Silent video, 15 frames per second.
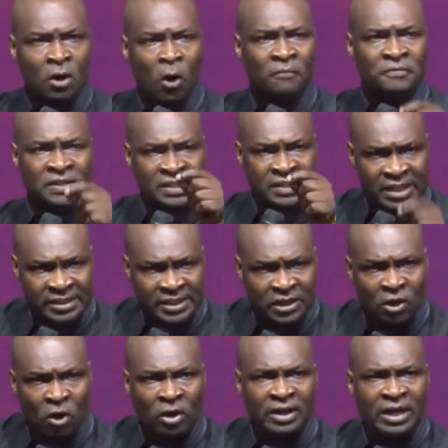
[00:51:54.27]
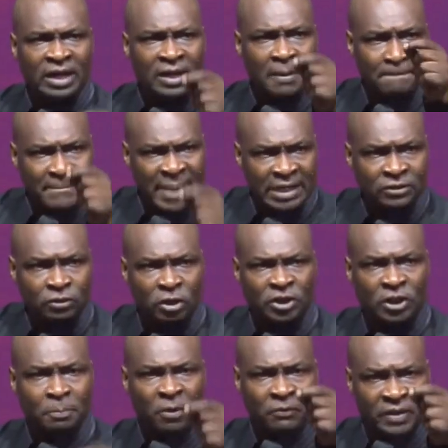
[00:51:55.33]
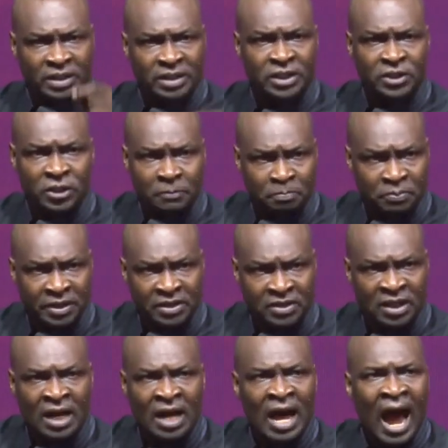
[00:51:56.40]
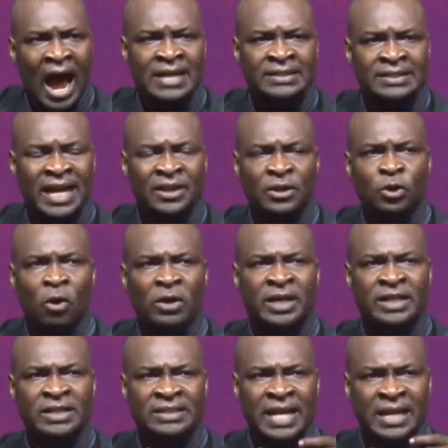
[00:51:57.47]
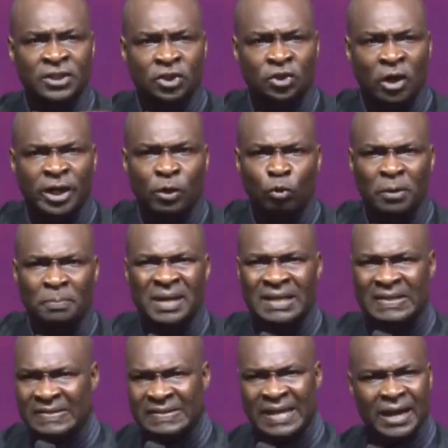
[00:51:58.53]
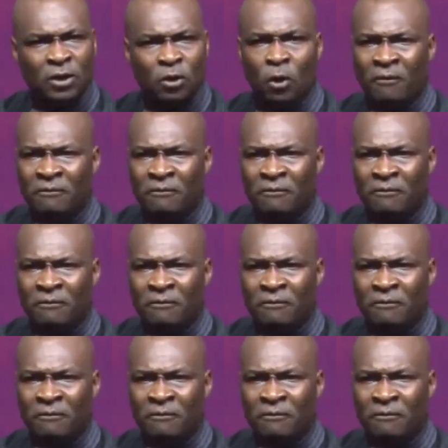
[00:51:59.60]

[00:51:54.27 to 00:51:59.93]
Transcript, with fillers: of sitting under the mentorship of a teaching priest. I tell you, your Christian journey will be a cycle